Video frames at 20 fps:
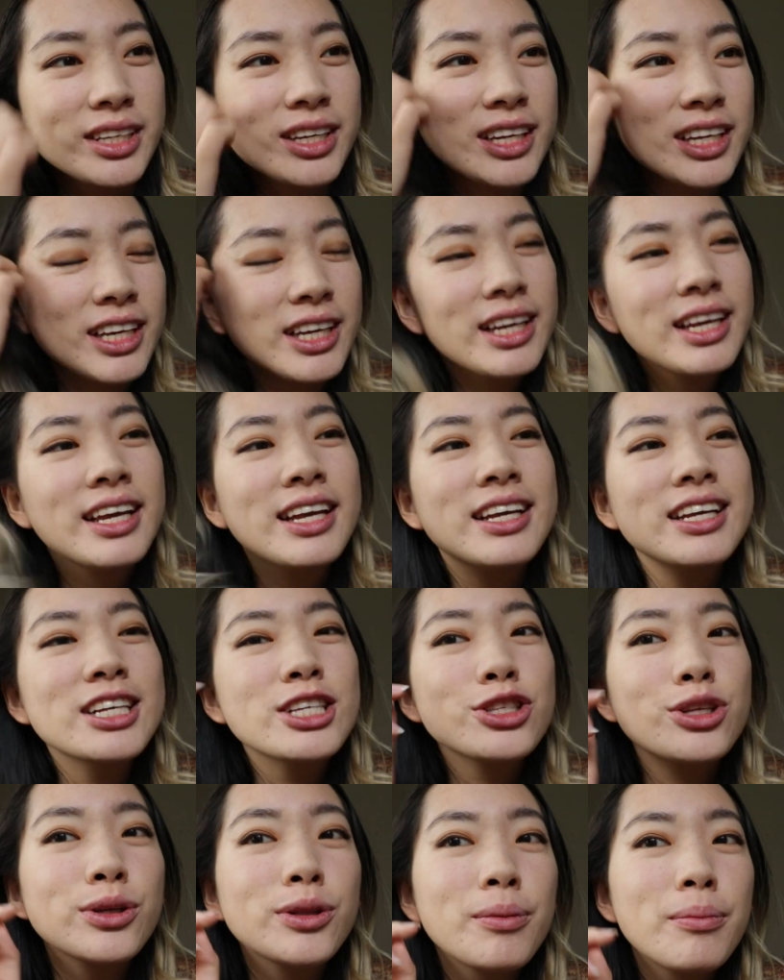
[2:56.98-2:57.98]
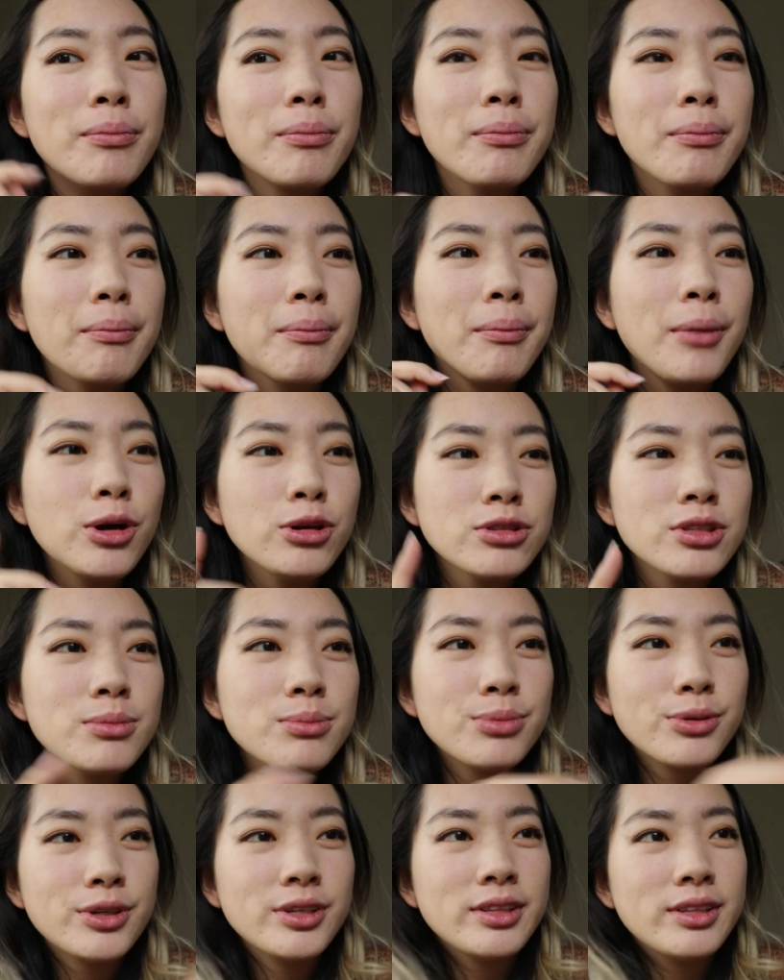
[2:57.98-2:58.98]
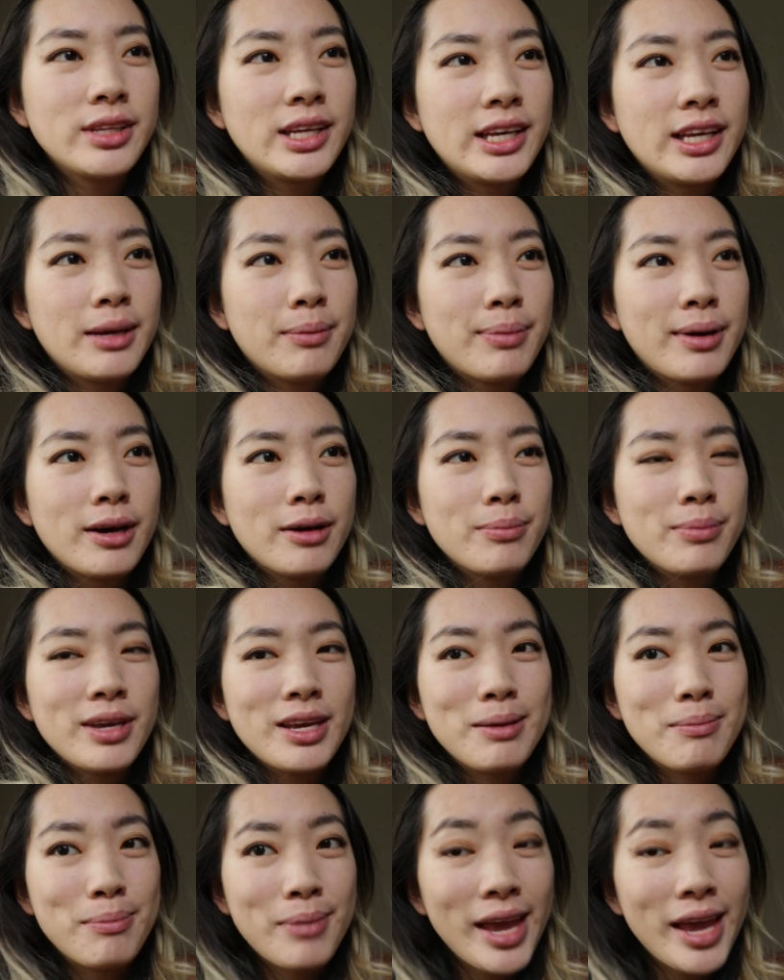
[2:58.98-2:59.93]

Okay. So the most important thing about being